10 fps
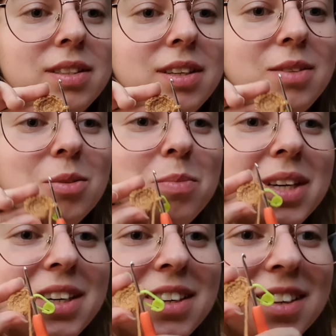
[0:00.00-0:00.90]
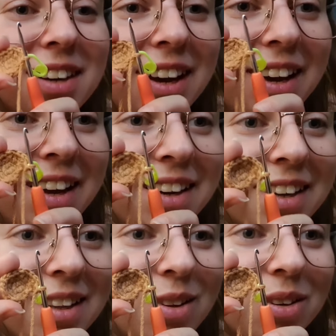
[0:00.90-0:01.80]
it got bigger and
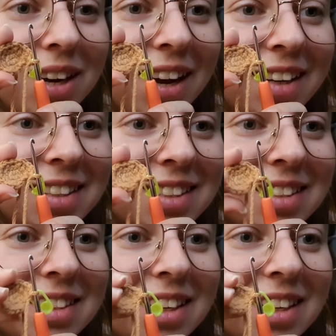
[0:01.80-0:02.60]
it looked nice,